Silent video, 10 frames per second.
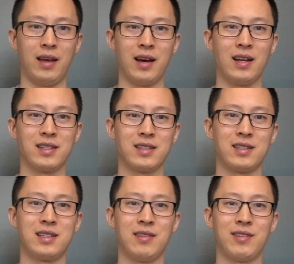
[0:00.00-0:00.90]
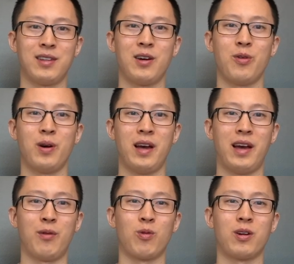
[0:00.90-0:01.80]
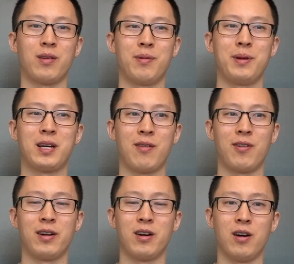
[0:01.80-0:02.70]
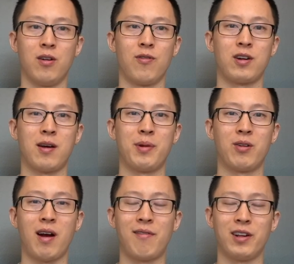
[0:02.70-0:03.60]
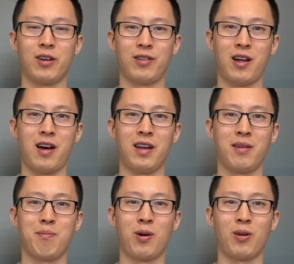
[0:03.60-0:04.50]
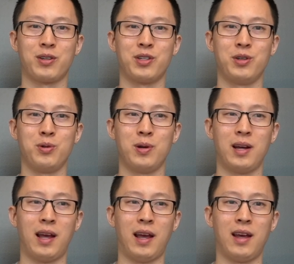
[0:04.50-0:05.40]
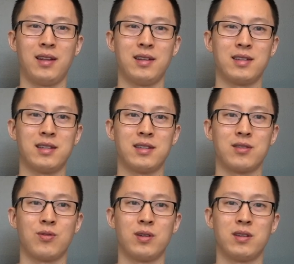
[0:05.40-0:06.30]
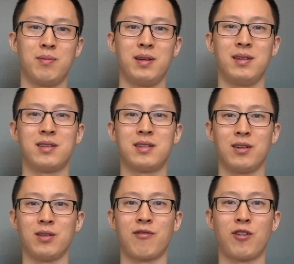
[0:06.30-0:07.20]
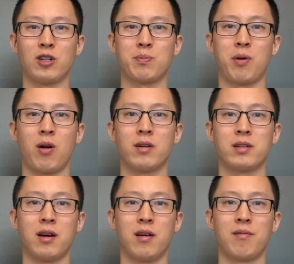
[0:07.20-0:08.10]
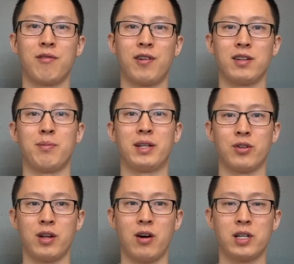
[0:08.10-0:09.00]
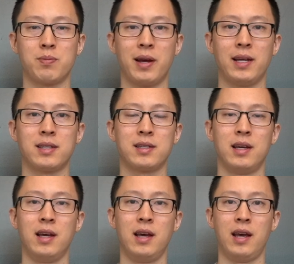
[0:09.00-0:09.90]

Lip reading: Hey guys, this is Stephen Lowe, and we're going to be covering Overcoming Gravity Online Part 2. And this is going to be still the first part of the fundamental knowledge base.